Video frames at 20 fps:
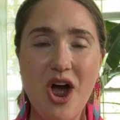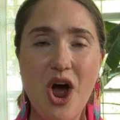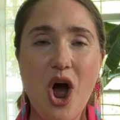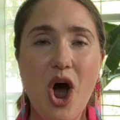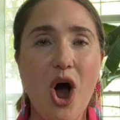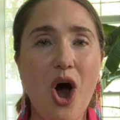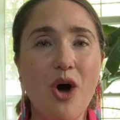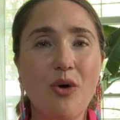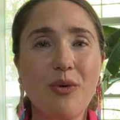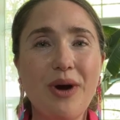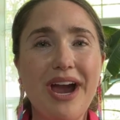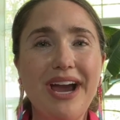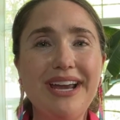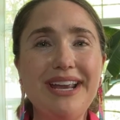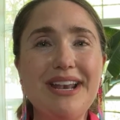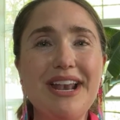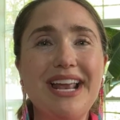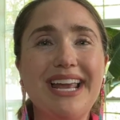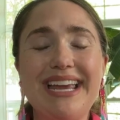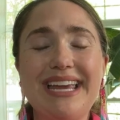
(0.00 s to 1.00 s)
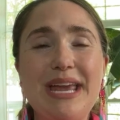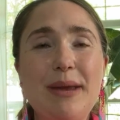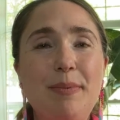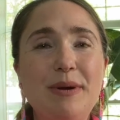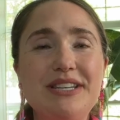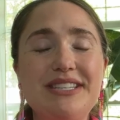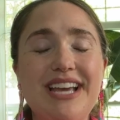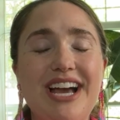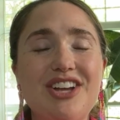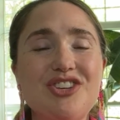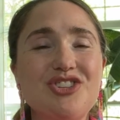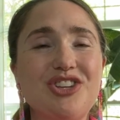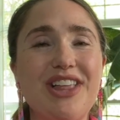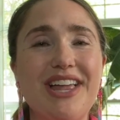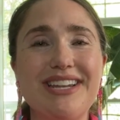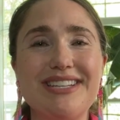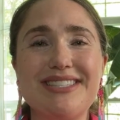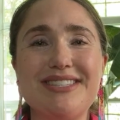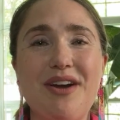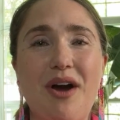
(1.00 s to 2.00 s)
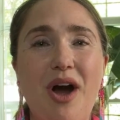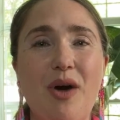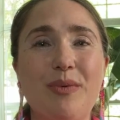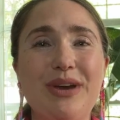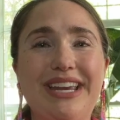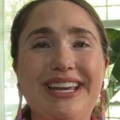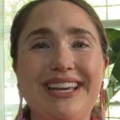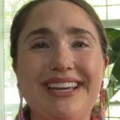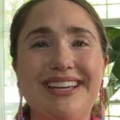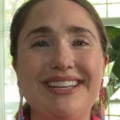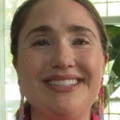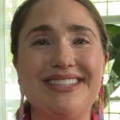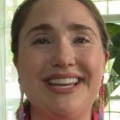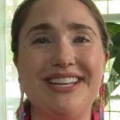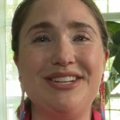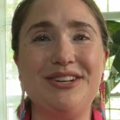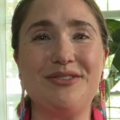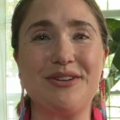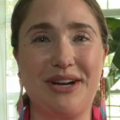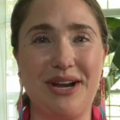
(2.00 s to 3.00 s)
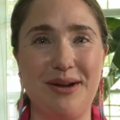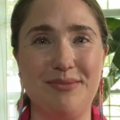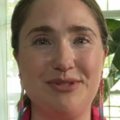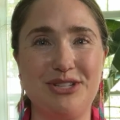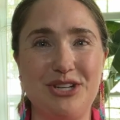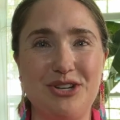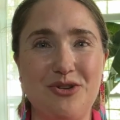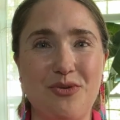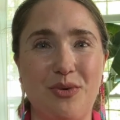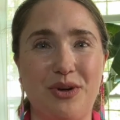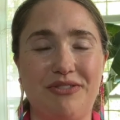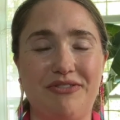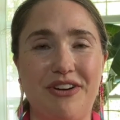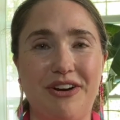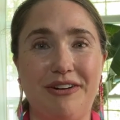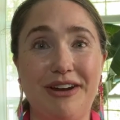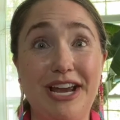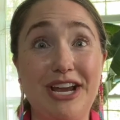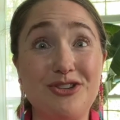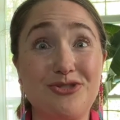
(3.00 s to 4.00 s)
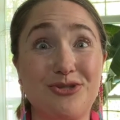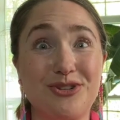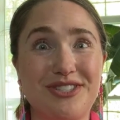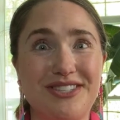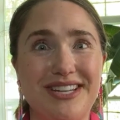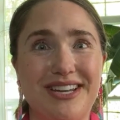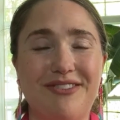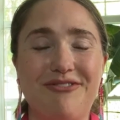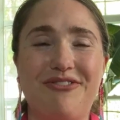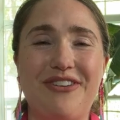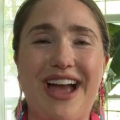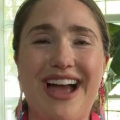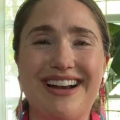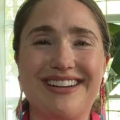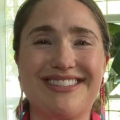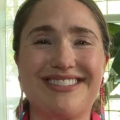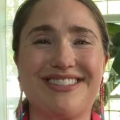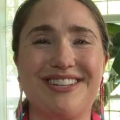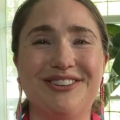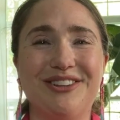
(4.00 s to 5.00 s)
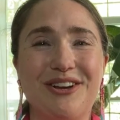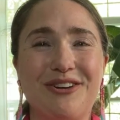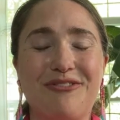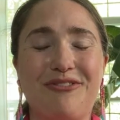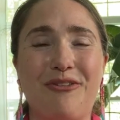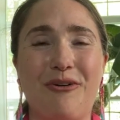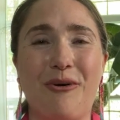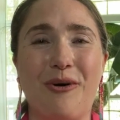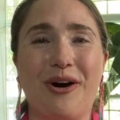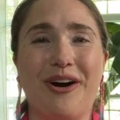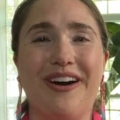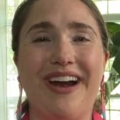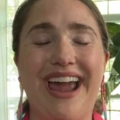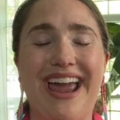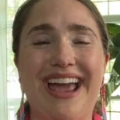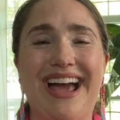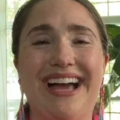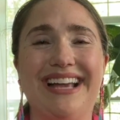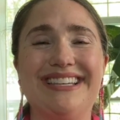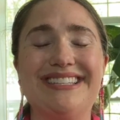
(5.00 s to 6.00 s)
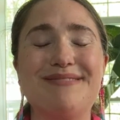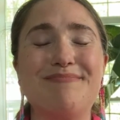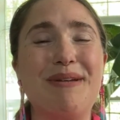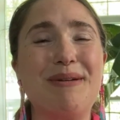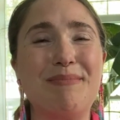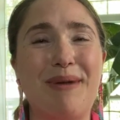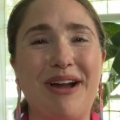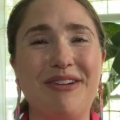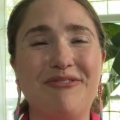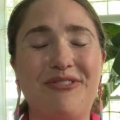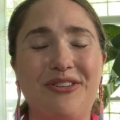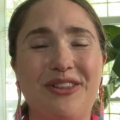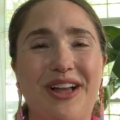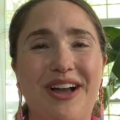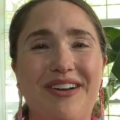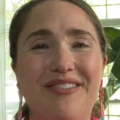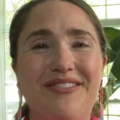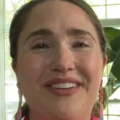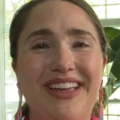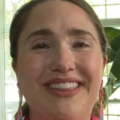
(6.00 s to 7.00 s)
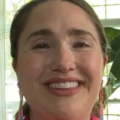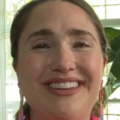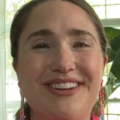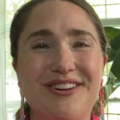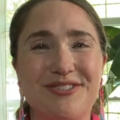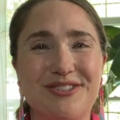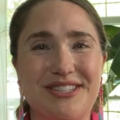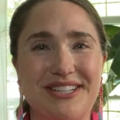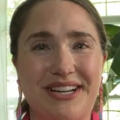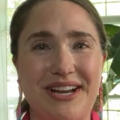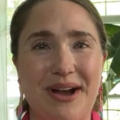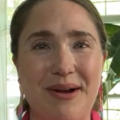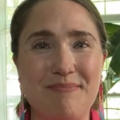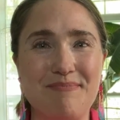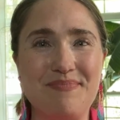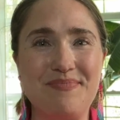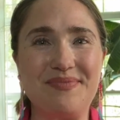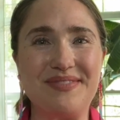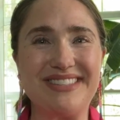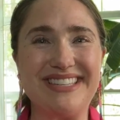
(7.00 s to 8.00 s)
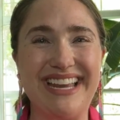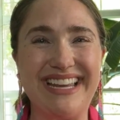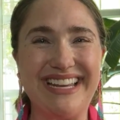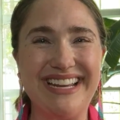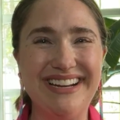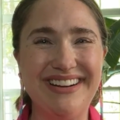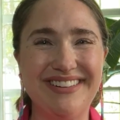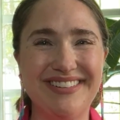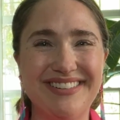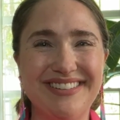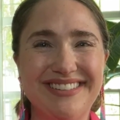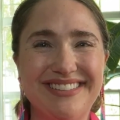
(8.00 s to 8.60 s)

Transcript: All right, keep in touch. Let us know how we can continue to come to you with very interesting facts to look for and be mindful of in the years to come. Take care.